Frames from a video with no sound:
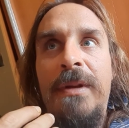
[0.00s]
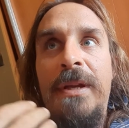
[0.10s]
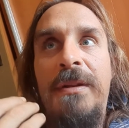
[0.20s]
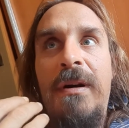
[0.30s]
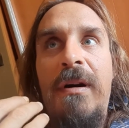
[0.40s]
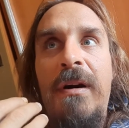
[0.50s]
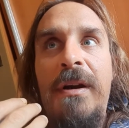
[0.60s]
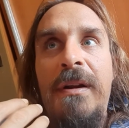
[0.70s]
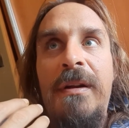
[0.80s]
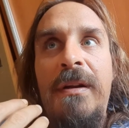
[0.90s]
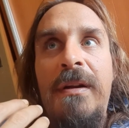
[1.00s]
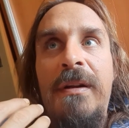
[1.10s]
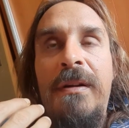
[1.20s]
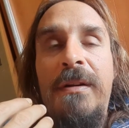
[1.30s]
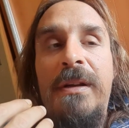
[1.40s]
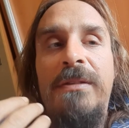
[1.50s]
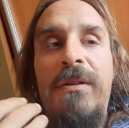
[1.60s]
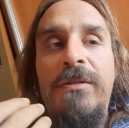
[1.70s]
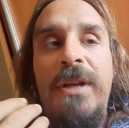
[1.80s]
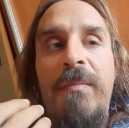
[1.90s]
In the heart, there's
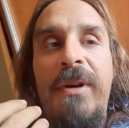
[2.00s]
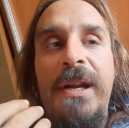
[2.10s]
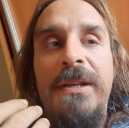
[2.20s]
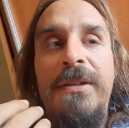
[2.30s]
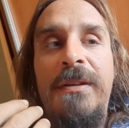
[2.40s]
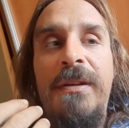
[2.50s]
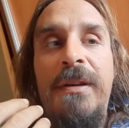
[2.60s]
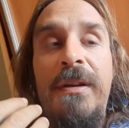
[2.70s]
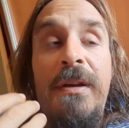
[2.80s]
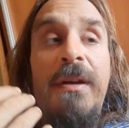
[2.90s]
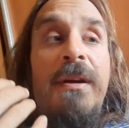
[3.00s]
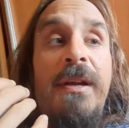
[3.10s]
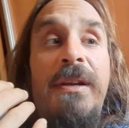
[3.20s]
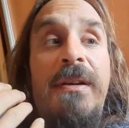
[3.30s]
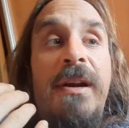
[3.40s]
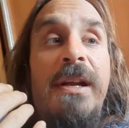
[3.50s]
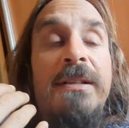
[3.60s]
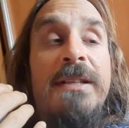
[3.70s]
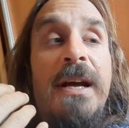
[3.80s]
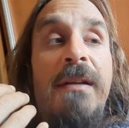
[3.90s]
no separation. In the real
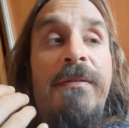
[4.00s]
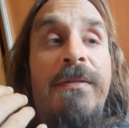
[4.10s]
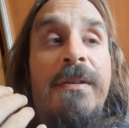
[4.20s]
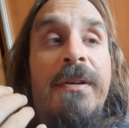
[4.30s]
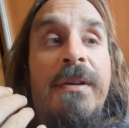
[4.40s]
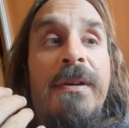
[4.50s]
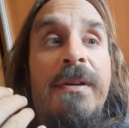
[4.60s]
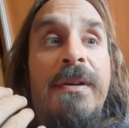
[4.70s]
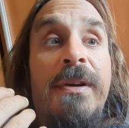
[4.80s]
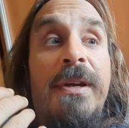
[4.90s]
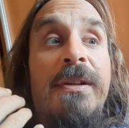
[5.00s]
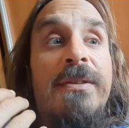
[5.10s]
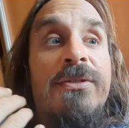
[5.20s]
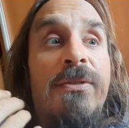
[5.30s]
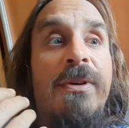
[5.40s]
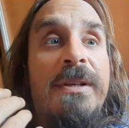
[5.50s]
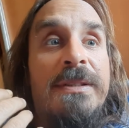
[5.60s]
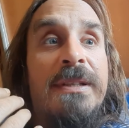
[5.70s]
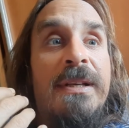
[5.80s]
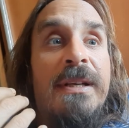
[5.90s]
self, in the source,
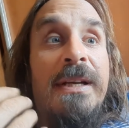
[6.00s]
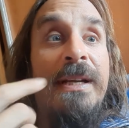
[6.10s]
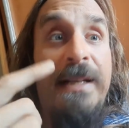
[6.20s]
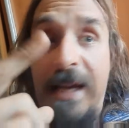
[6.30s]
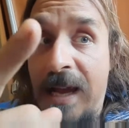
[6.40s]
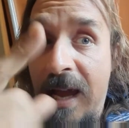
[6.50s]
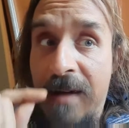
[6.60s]
that I